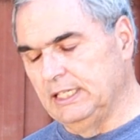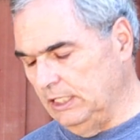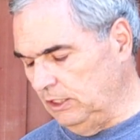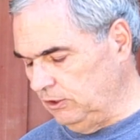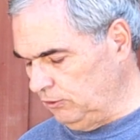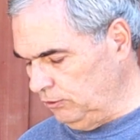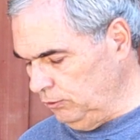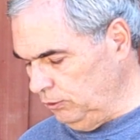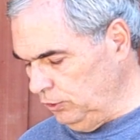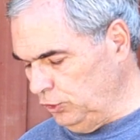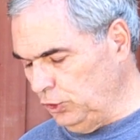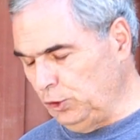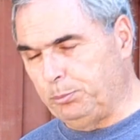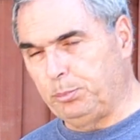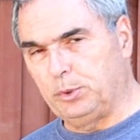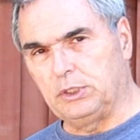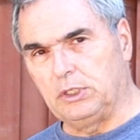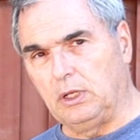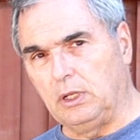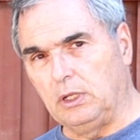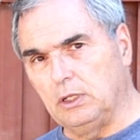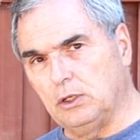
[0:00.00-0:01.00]
As soon as you
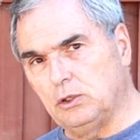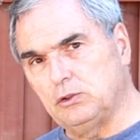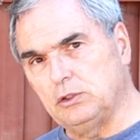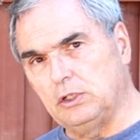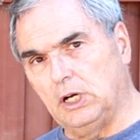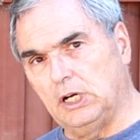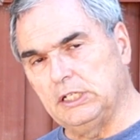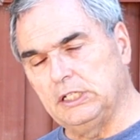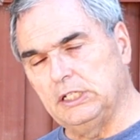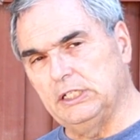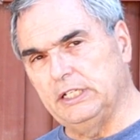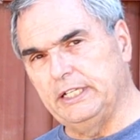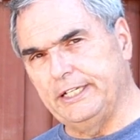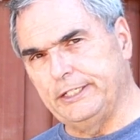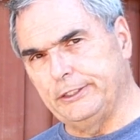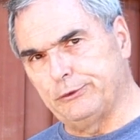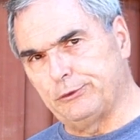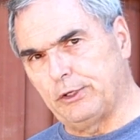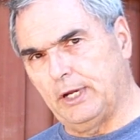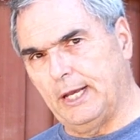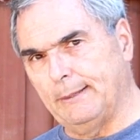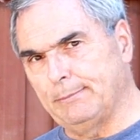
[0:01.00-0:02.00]
put a load on it, it
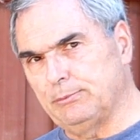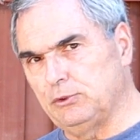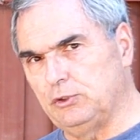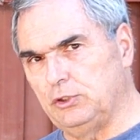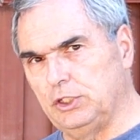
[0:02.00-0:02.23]
drops